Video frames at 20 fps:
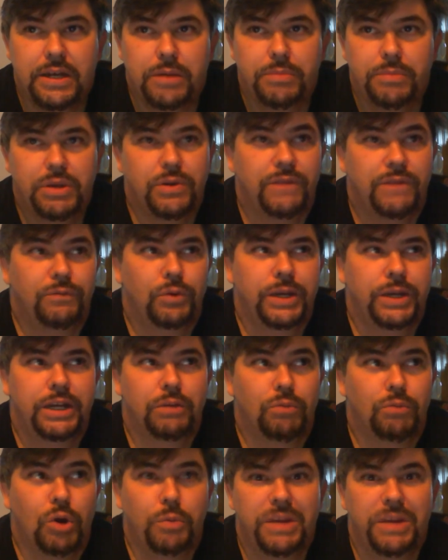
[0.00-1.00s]
You have Greek and
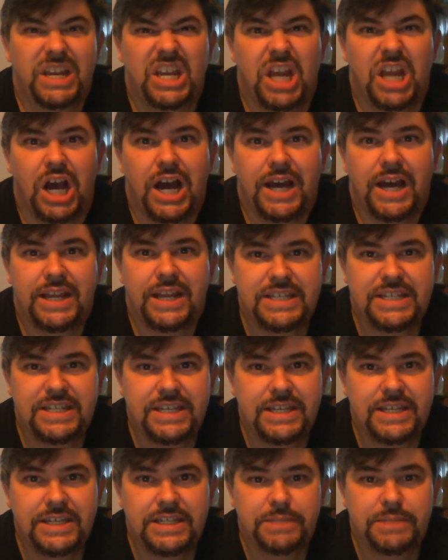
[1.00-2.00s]
Roman
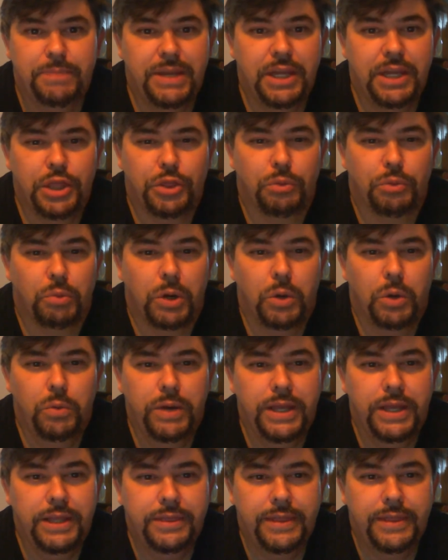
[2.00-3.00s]
goddesses being thrown
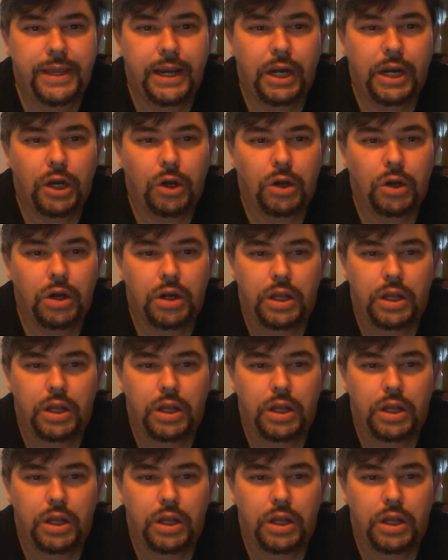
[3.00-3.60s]
in there